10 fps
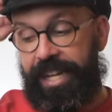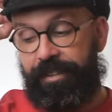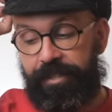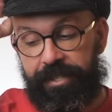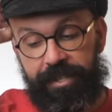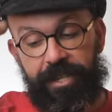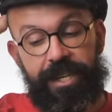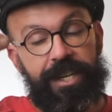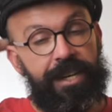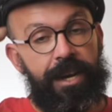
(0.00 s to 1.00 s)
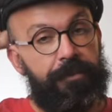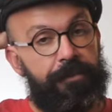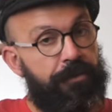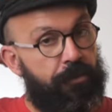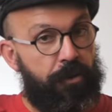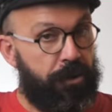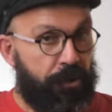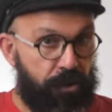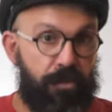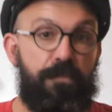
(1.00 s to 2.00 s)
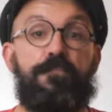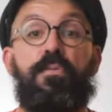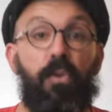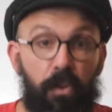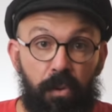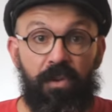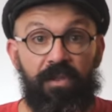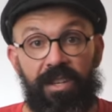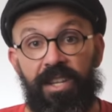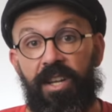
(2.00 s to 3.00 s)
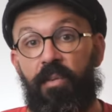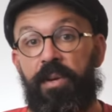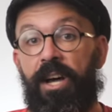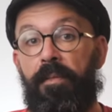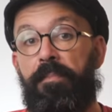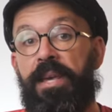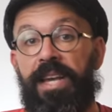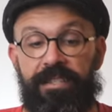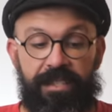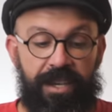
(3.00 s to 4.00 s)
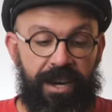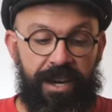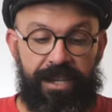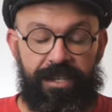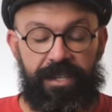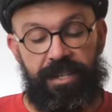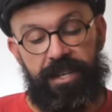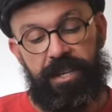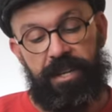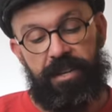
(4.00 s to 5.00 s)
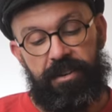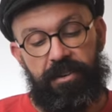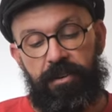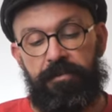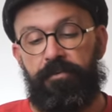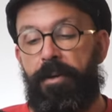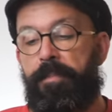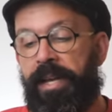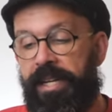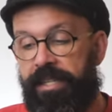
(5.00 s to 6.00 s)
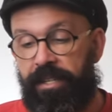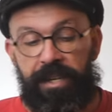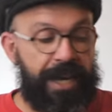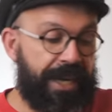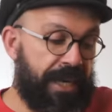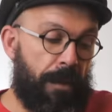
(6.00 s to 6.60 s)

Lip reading: It feels sturdy enough for you to pull without being scared of ripping it, like it